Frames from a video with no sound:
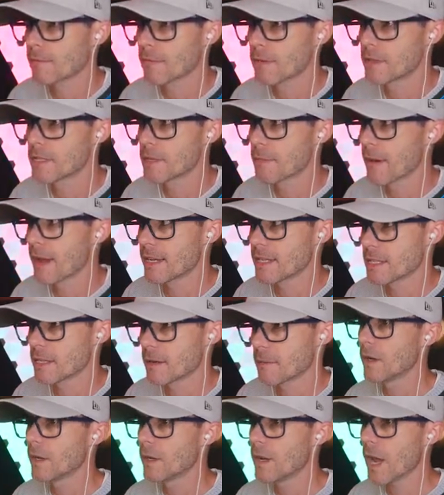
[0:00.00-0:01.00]
It's
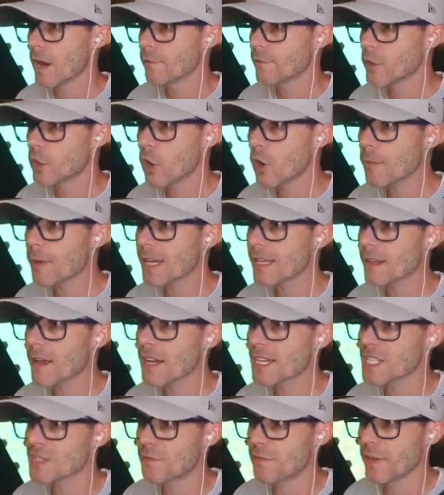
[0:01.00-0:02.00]
amazing. Now, if you caught my
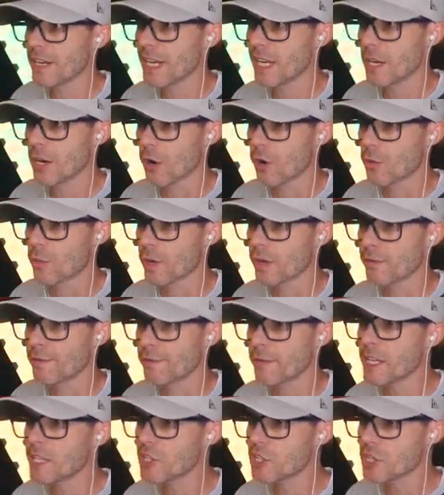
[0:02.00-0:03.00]
last video, we
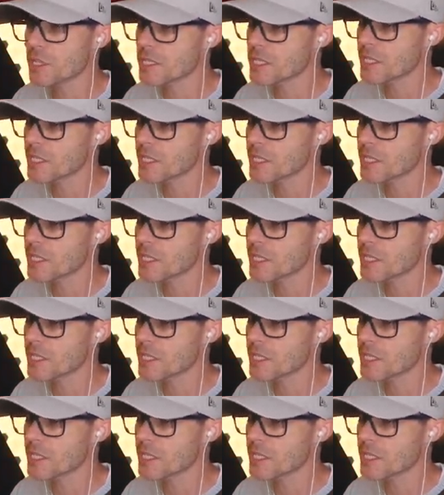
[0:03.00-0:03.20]
featured a